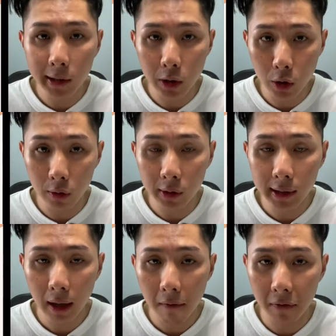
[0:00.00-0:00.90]
to
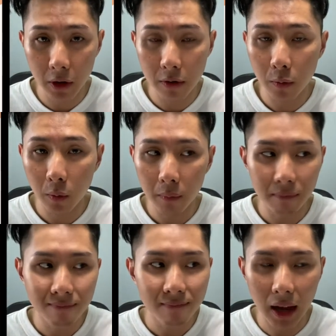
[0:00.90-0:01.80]
use for
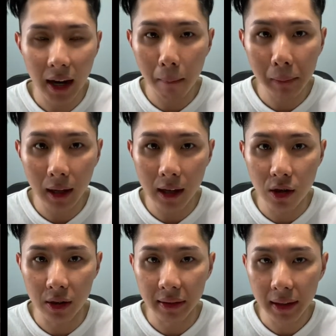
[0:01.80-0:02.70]
an
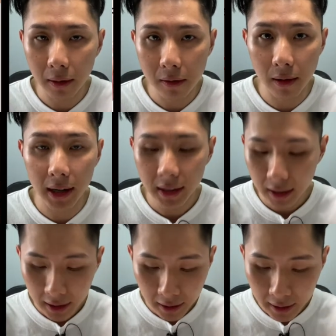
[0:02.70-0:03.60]
application, great?
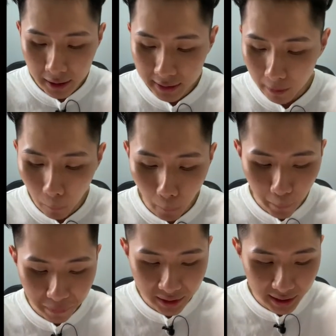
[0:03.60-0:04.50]
So
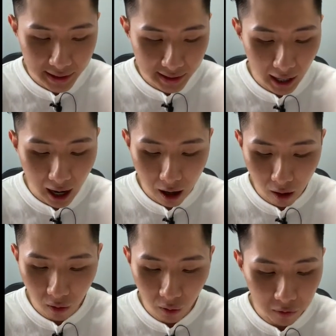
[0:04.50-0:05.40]
this is
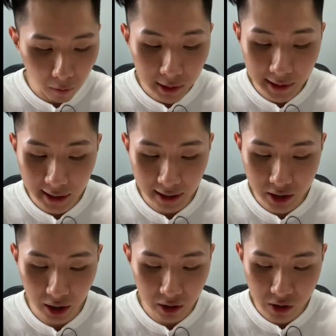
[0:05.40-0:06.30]
how forces can
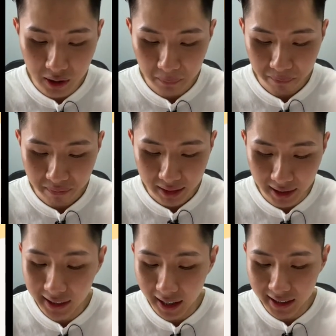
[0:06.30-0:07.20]
change
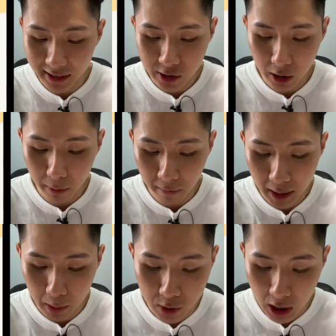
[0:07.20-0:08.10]
the size and shape of
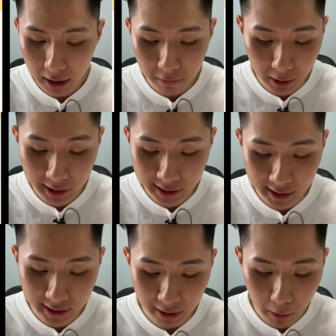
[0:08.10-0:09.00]
an object. For
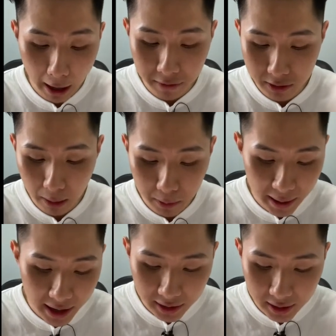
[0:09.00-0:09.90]
instance, we have a rubber
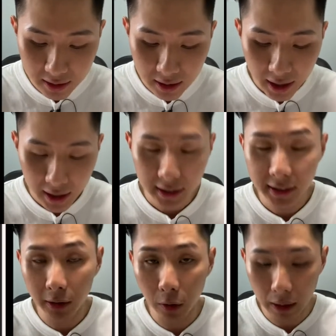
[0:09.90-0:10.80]
band here.
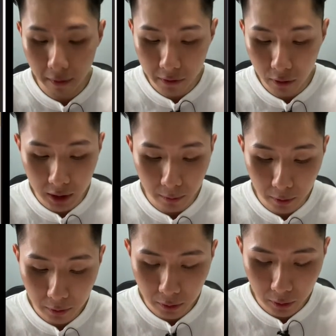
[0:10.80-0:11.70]
So if you were
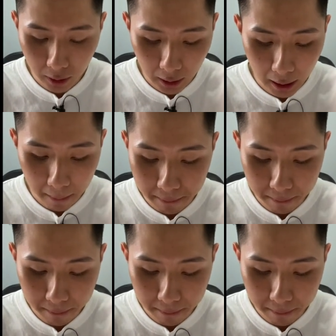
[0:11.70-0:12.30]
to um,